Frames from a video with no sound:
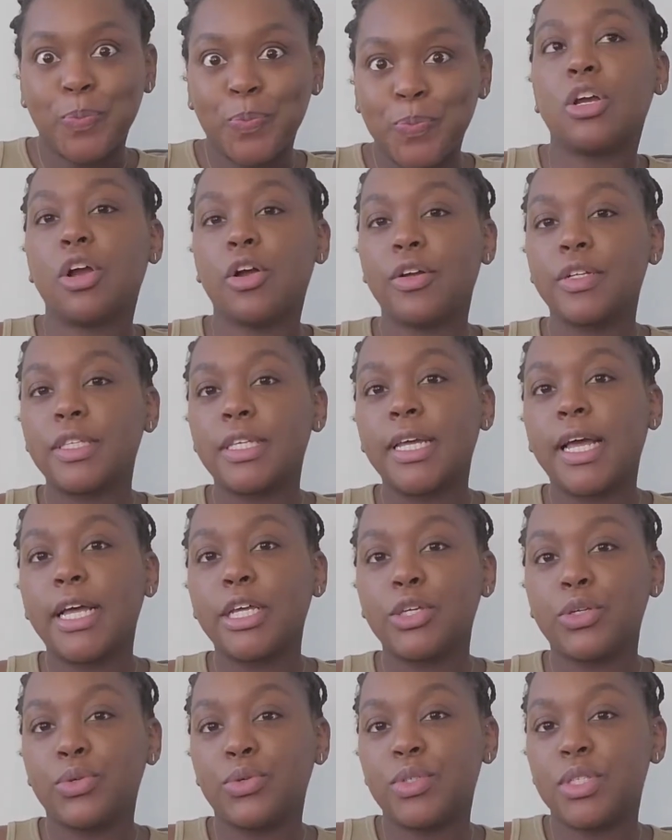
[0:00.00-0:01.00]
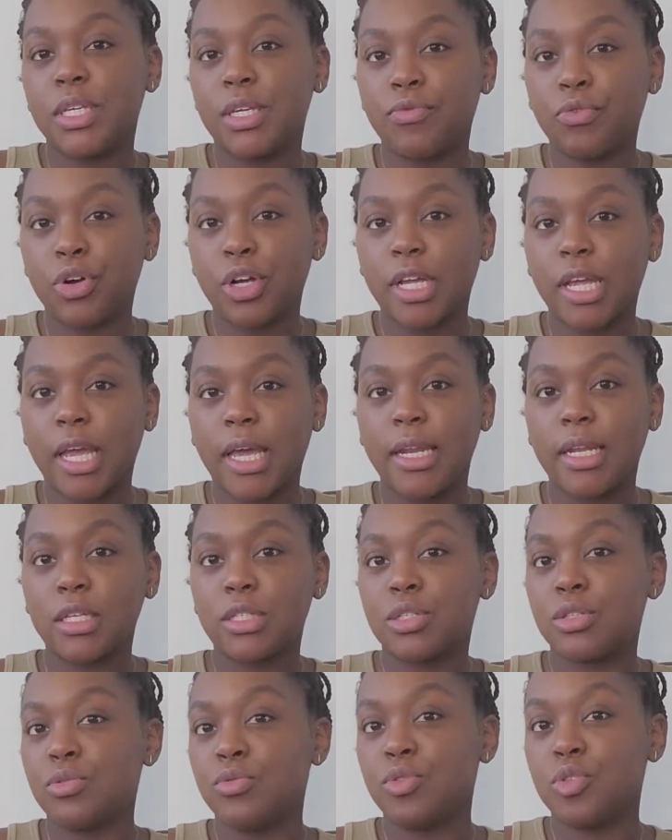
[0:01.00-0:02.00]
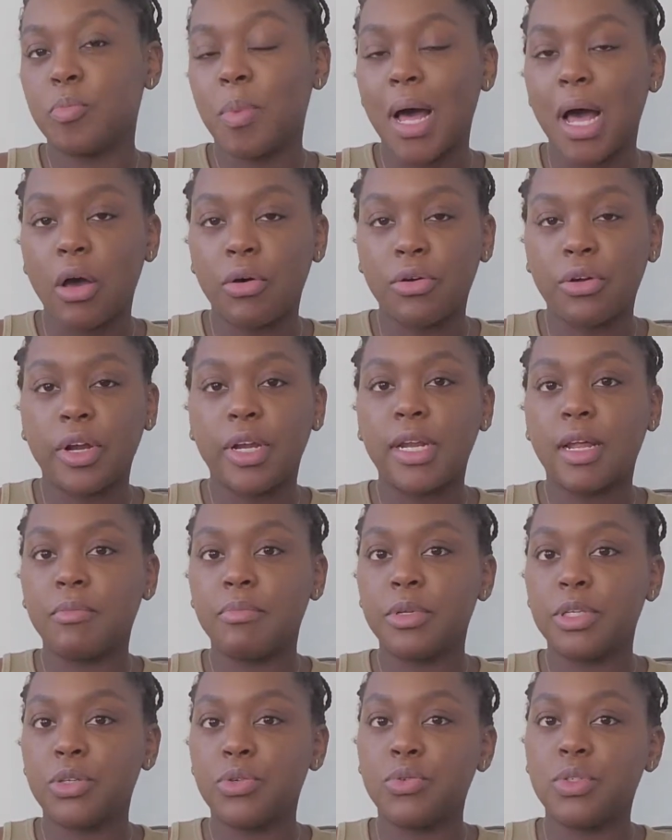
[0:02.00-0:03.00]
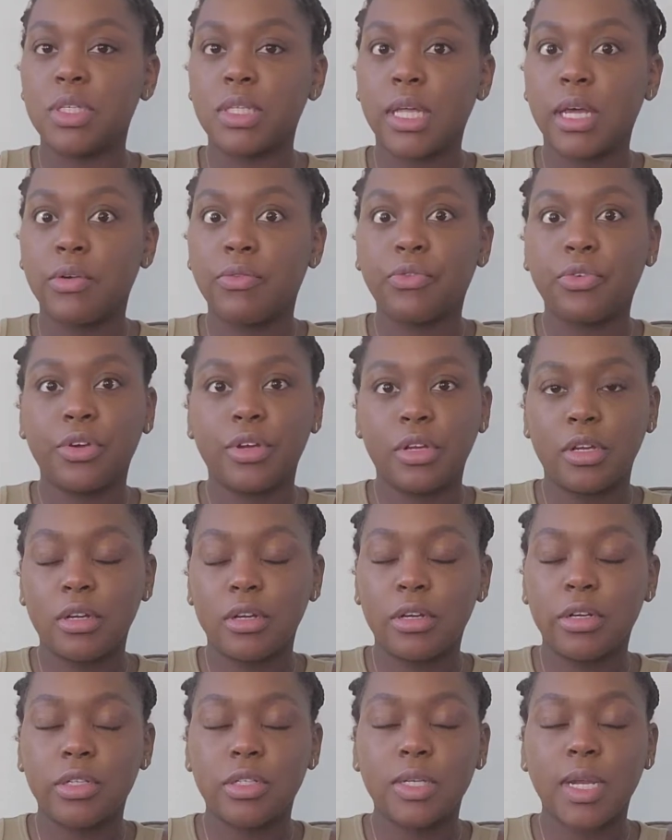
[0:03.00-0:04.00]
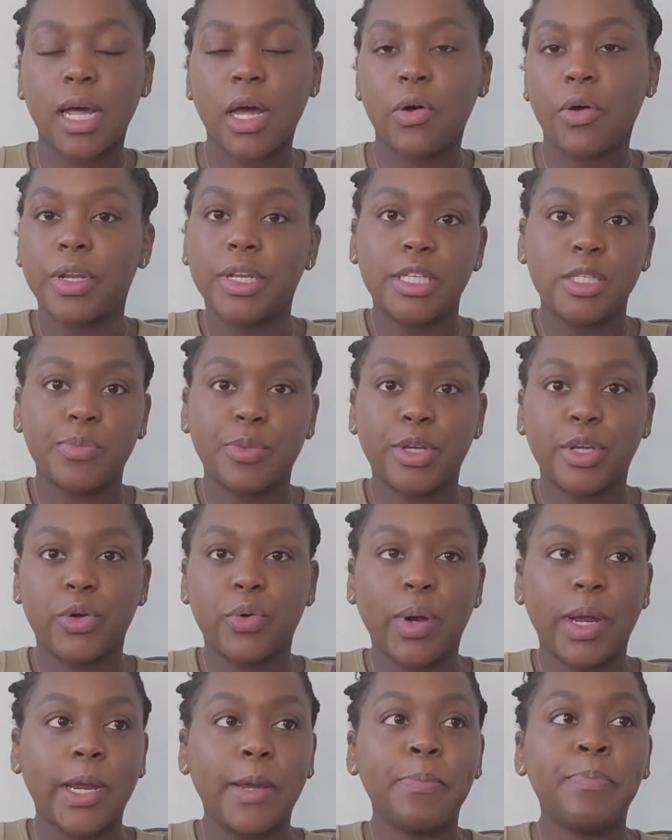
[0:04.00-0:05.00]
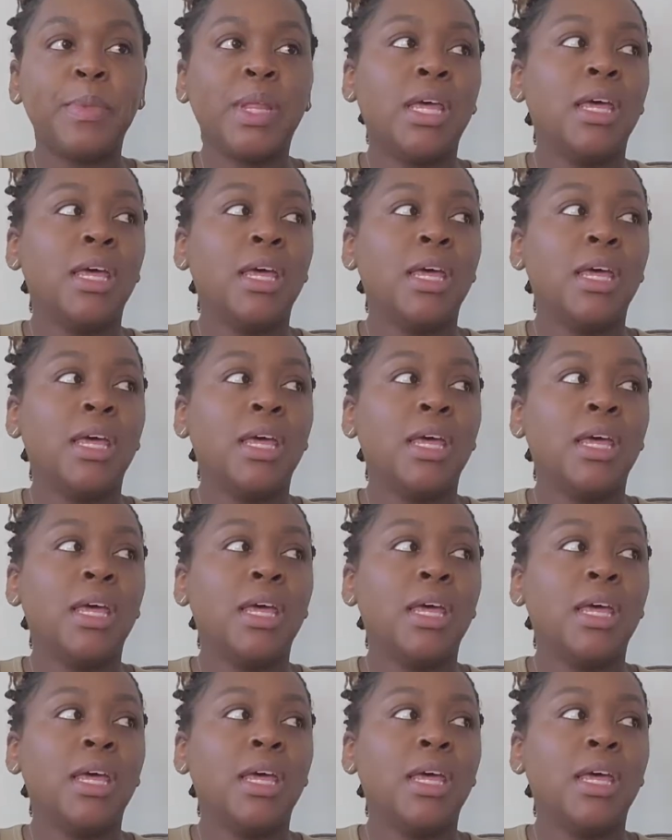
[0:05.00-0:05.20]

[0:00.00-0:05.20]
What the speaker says: Currently I use Eve Organics loose powder, and I've been using that for years now, and it's been great.